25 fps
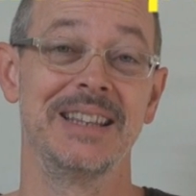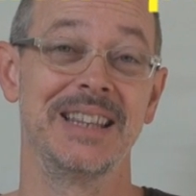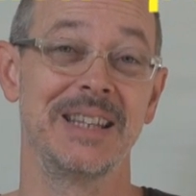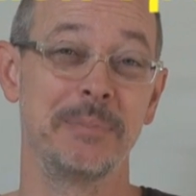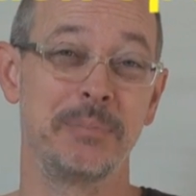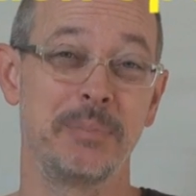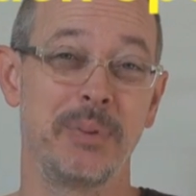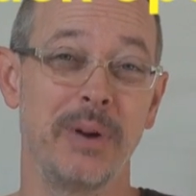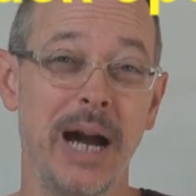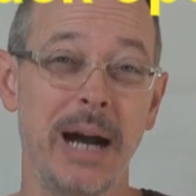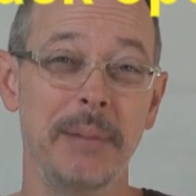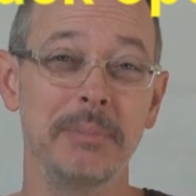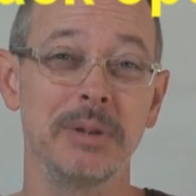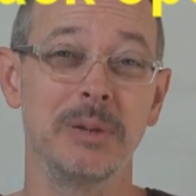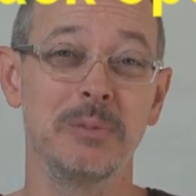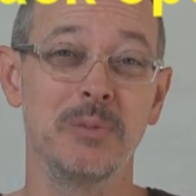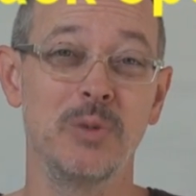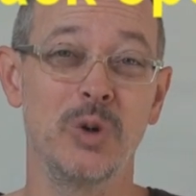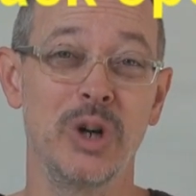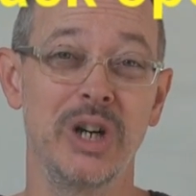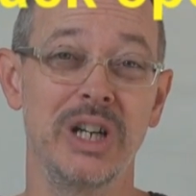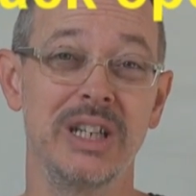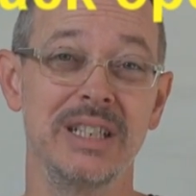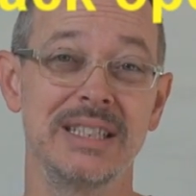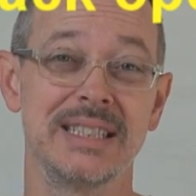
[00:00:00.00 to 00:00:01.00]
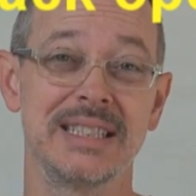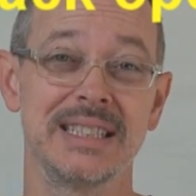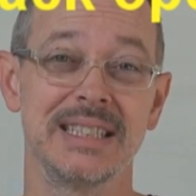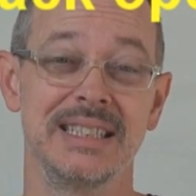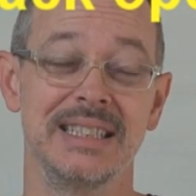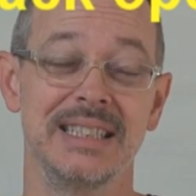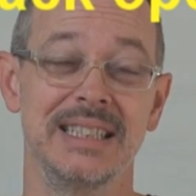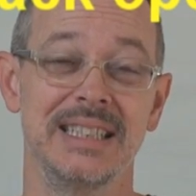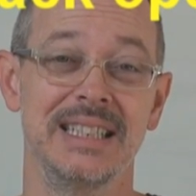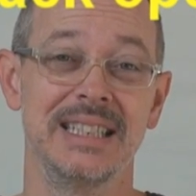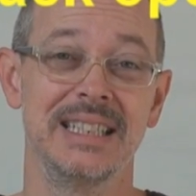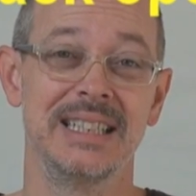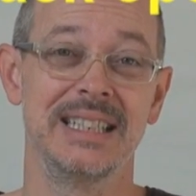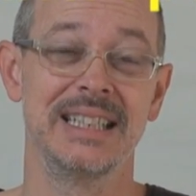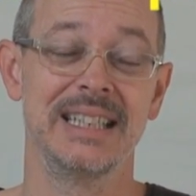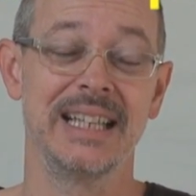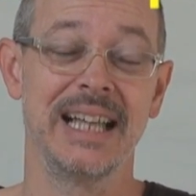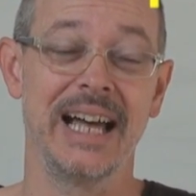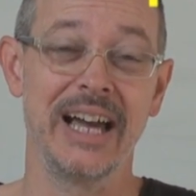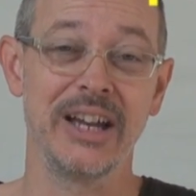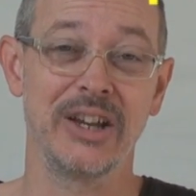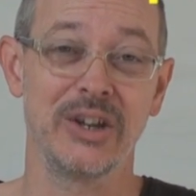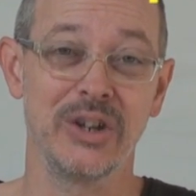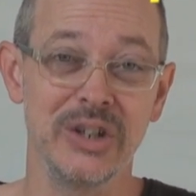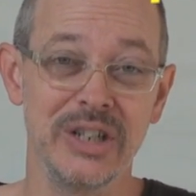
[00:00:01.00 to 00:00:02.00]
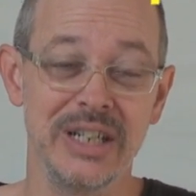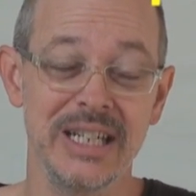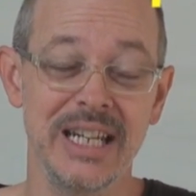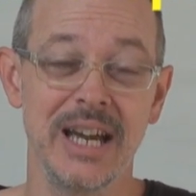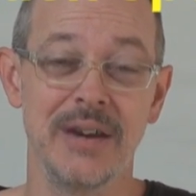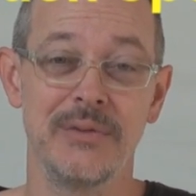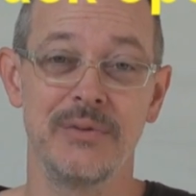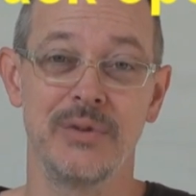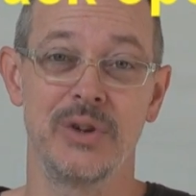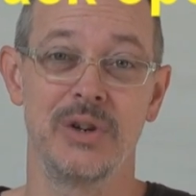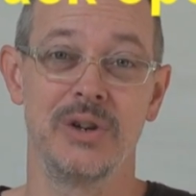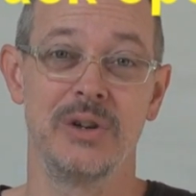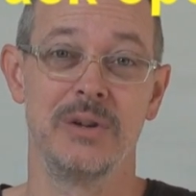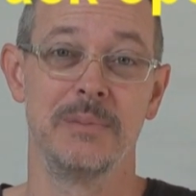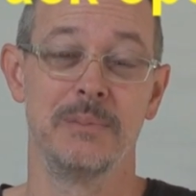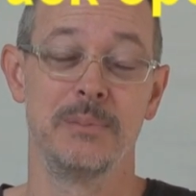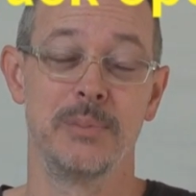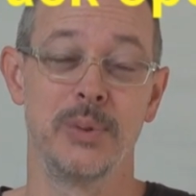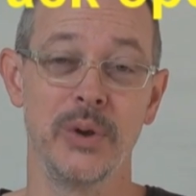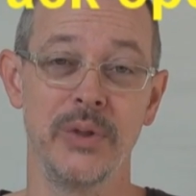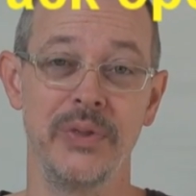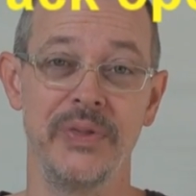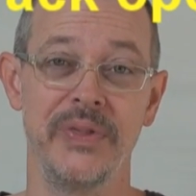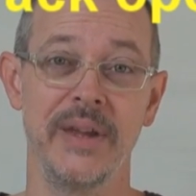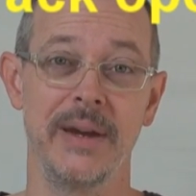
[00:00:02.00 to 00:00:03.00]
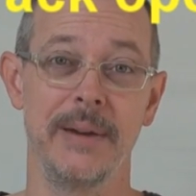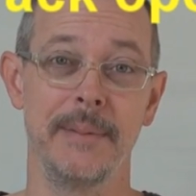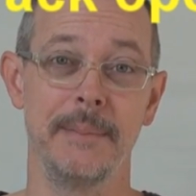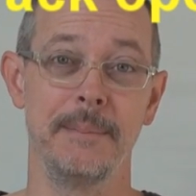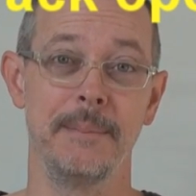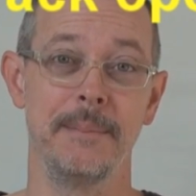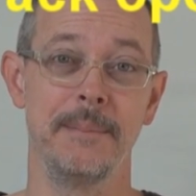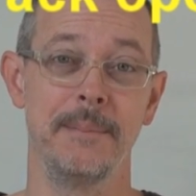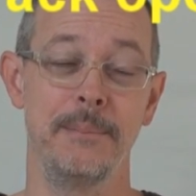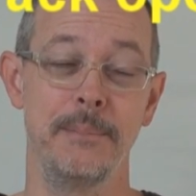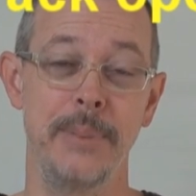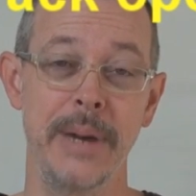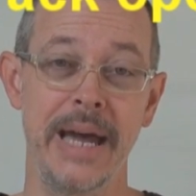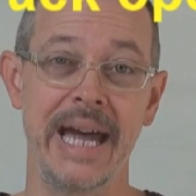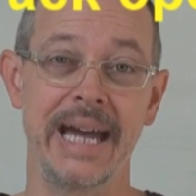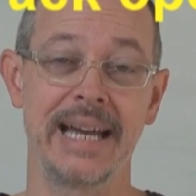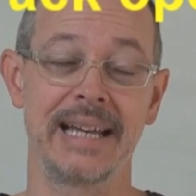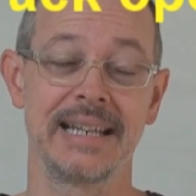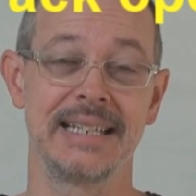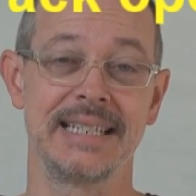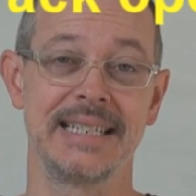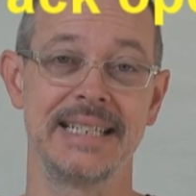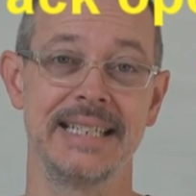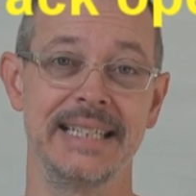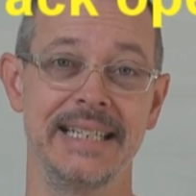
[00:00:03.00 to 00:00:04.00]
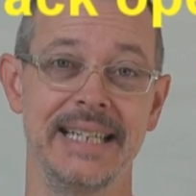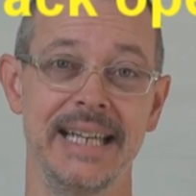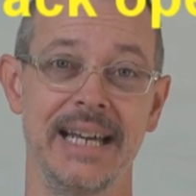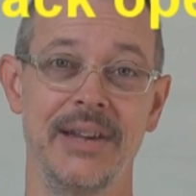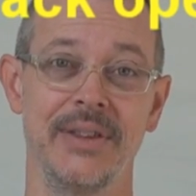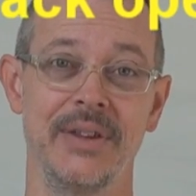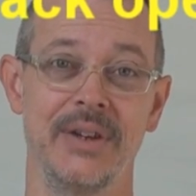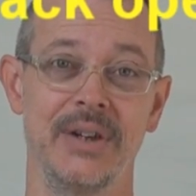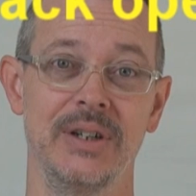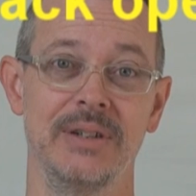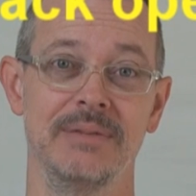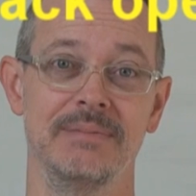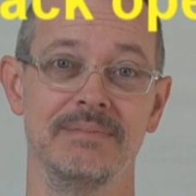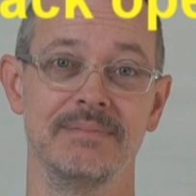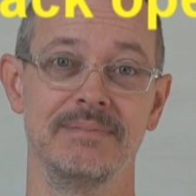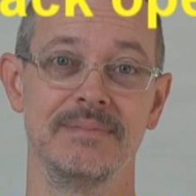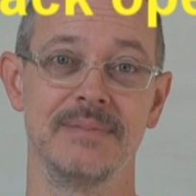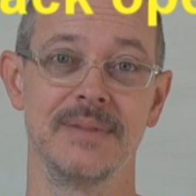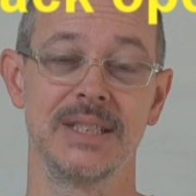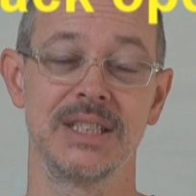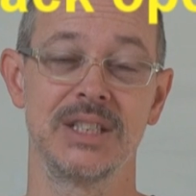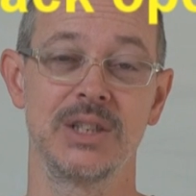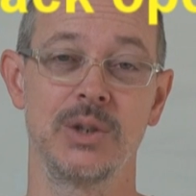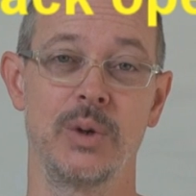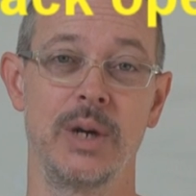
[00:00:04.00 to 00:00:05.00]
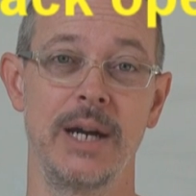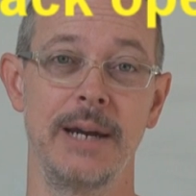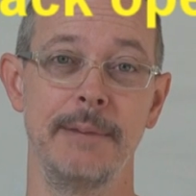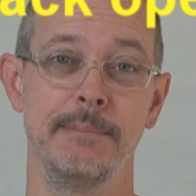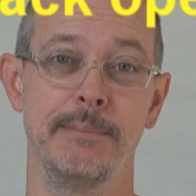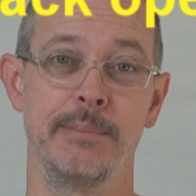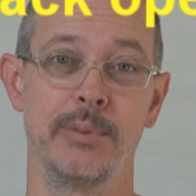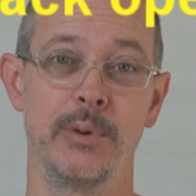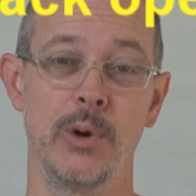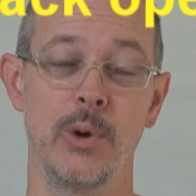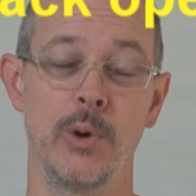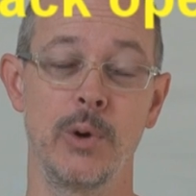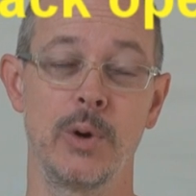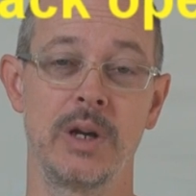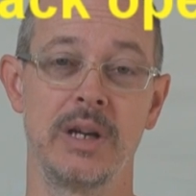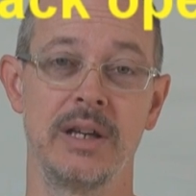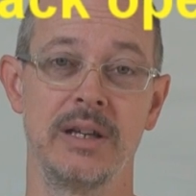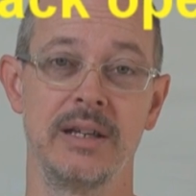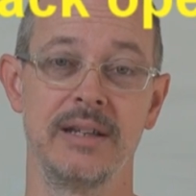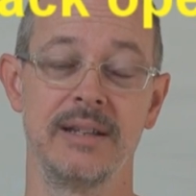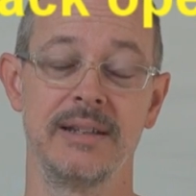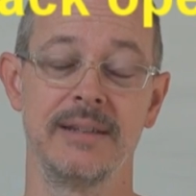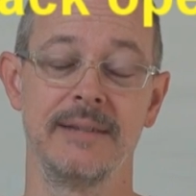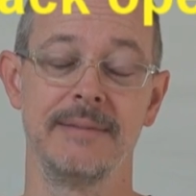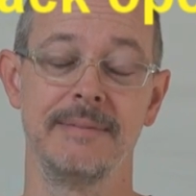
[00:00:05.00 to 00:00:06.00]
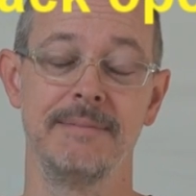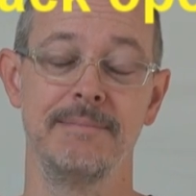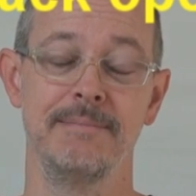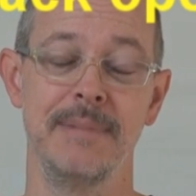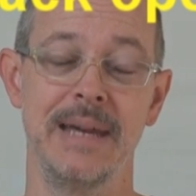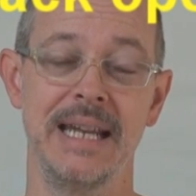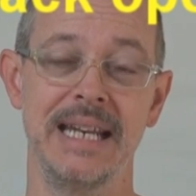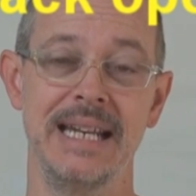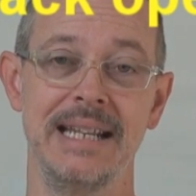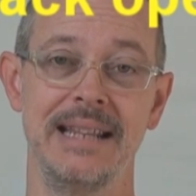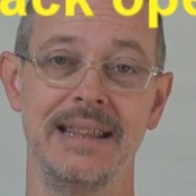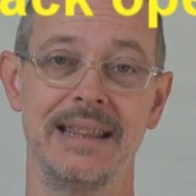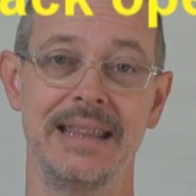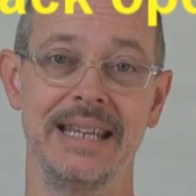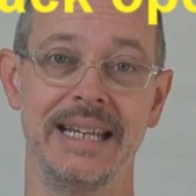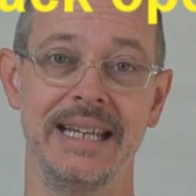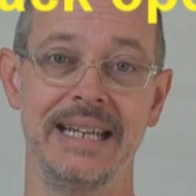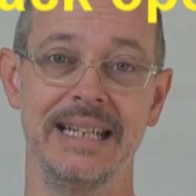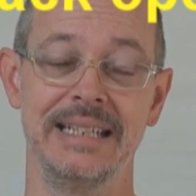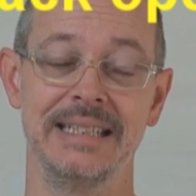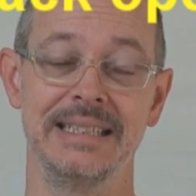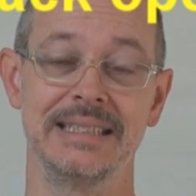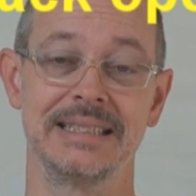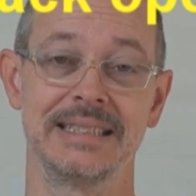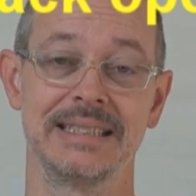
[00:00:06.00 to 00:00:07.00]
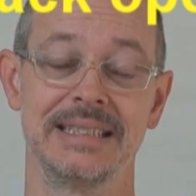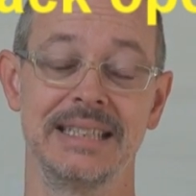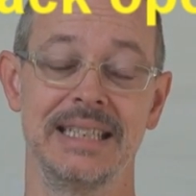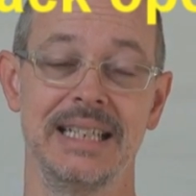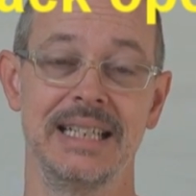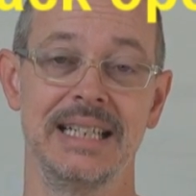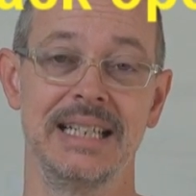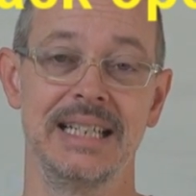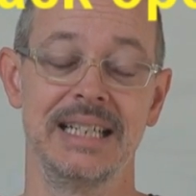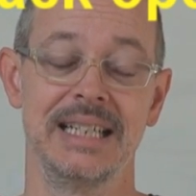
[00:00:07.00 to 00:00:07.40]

The problem was I could never put them back together. So I broke many things.